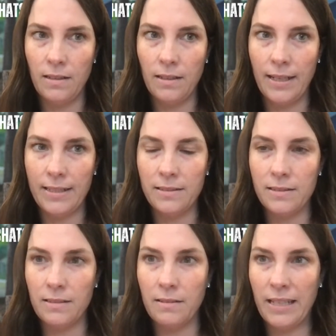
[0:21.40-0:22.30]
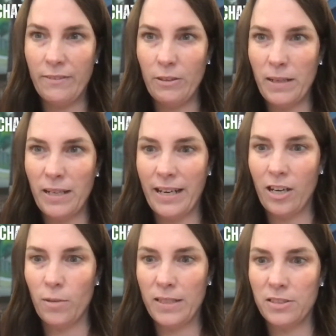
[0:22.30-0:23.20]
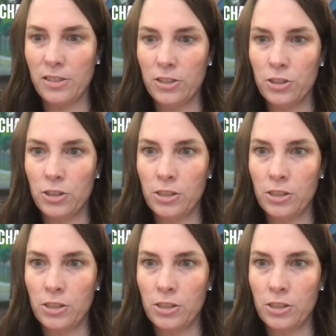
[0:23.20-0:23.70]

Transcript: It's giving me an error message.